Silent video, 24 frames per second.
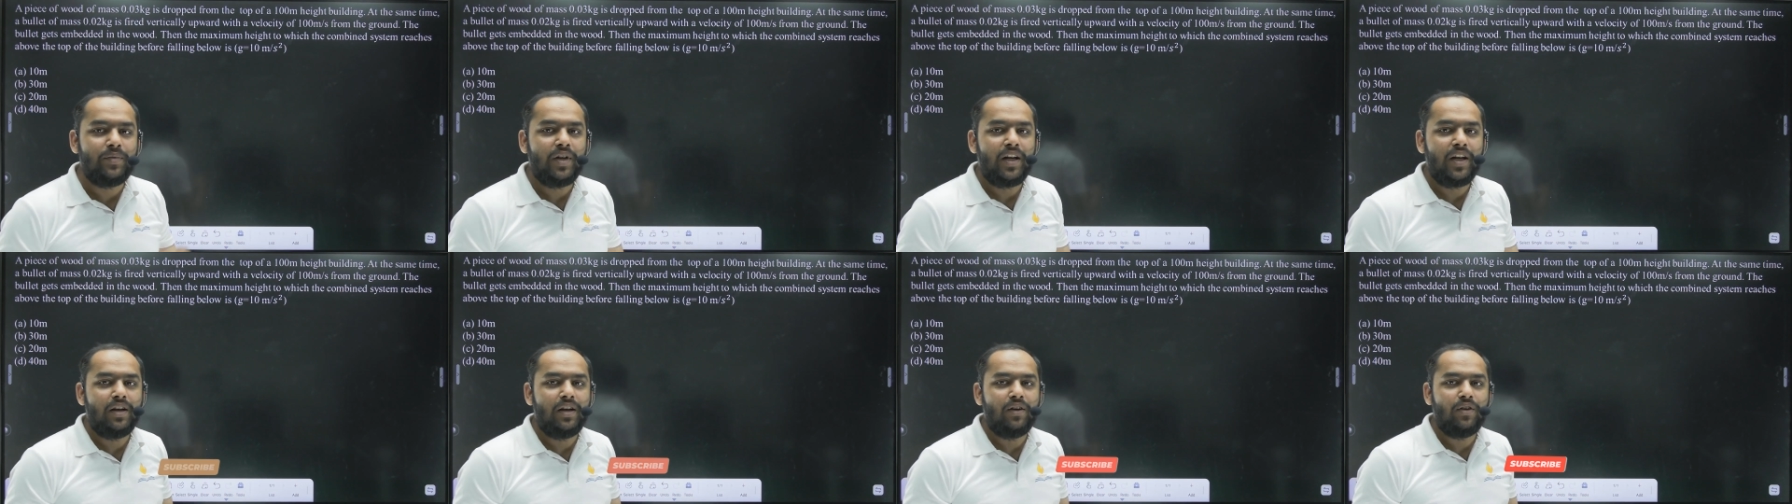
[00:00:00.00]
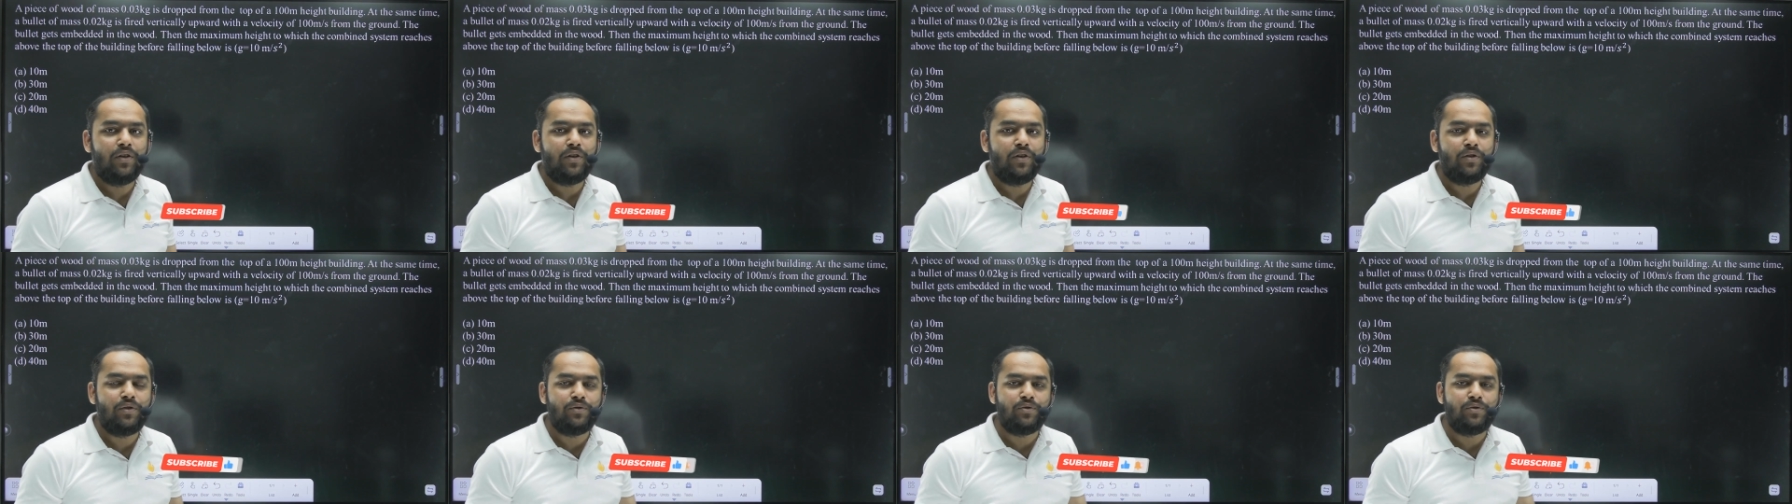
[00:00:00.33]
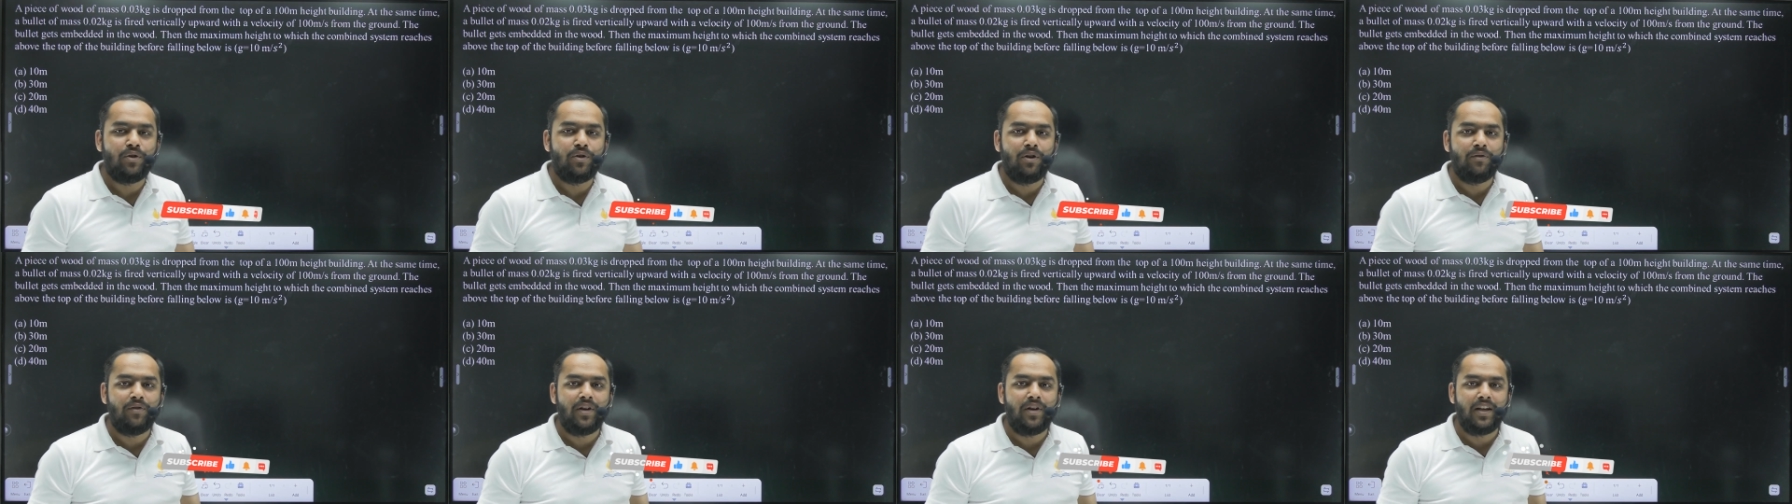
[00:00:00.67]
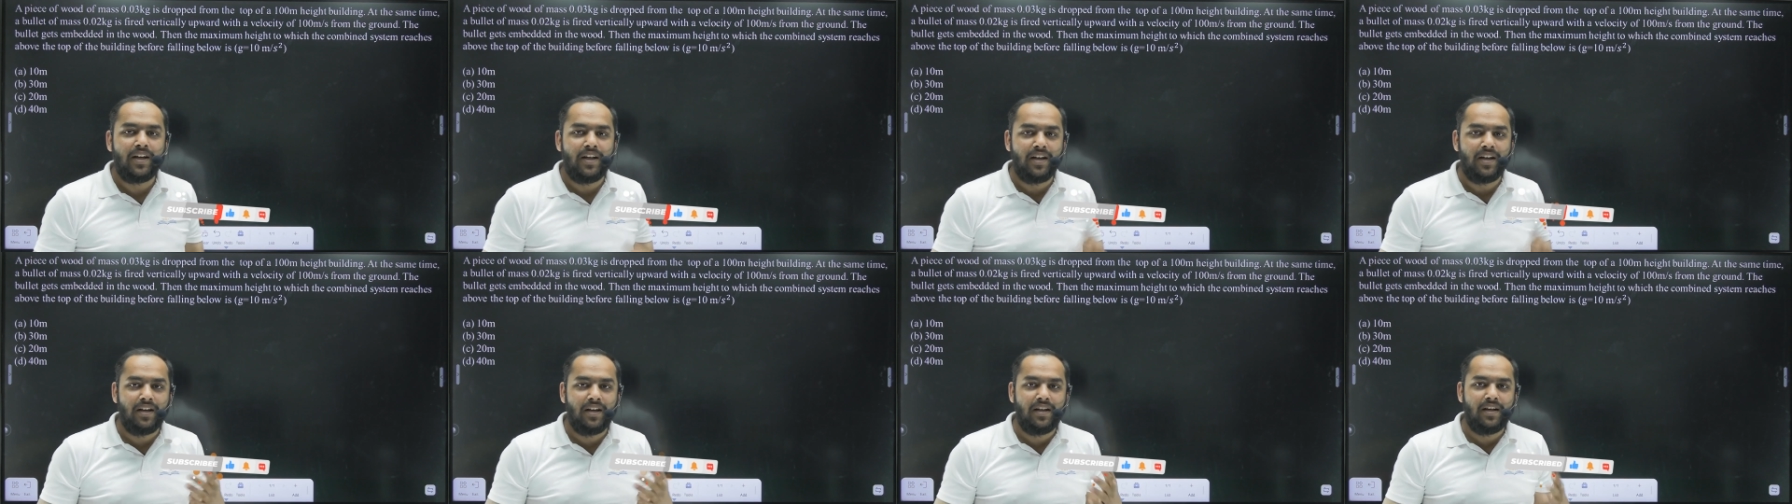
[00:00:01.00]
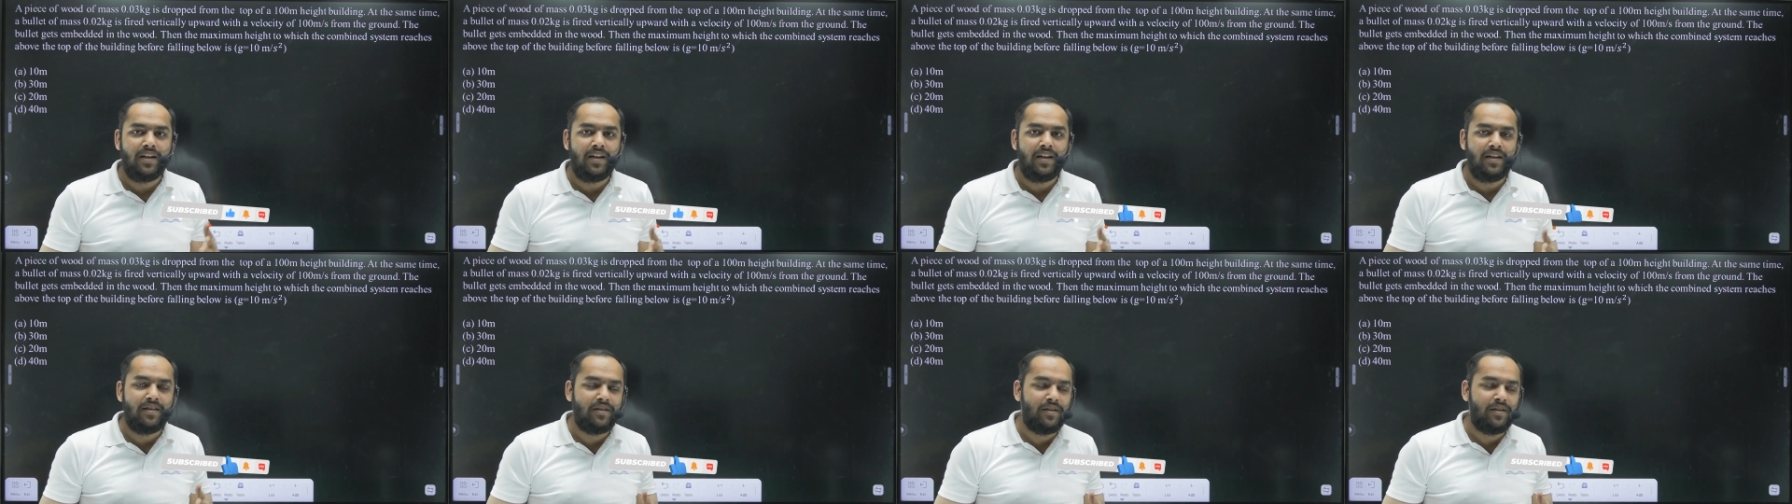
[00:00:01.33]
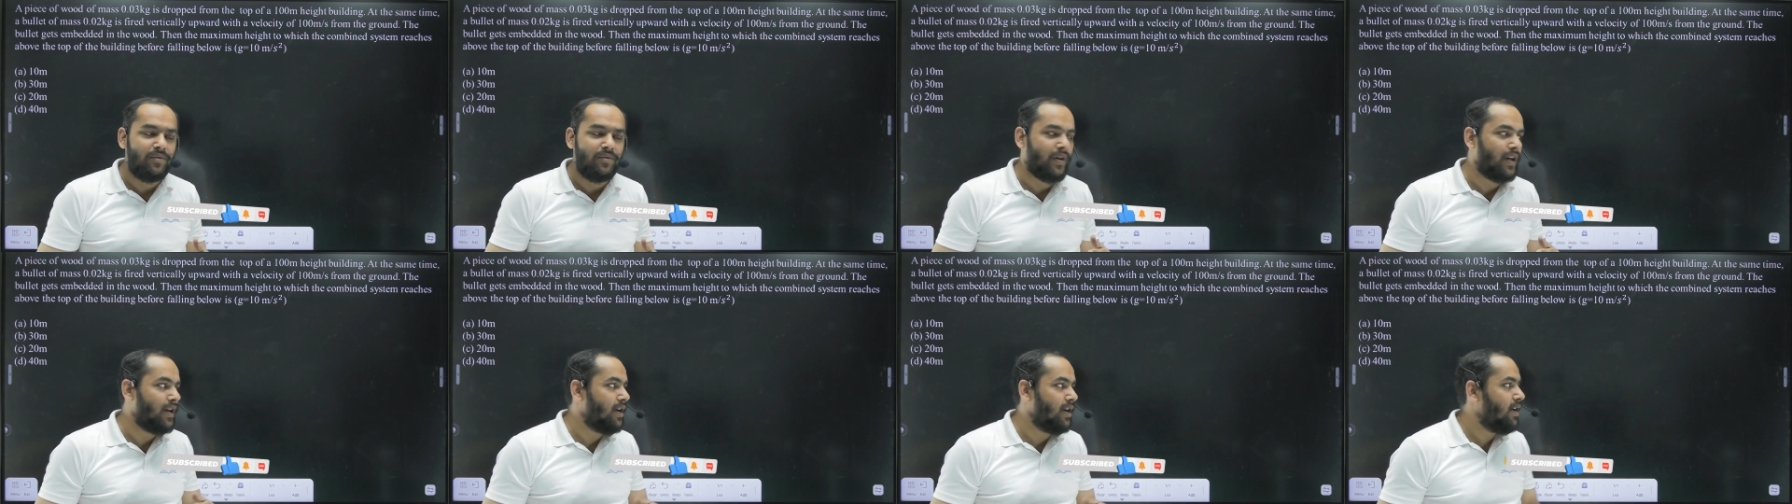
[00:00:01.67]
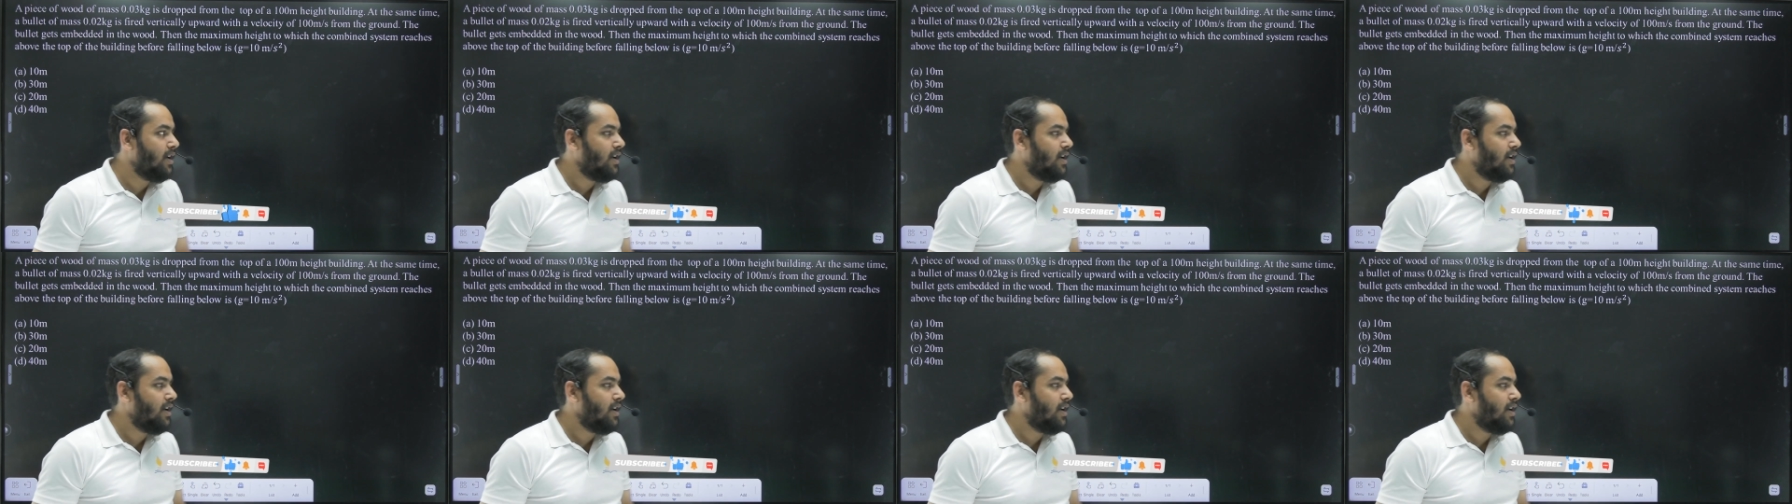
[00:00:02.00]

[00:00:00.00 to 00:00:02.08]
in order to solve it in an easy way.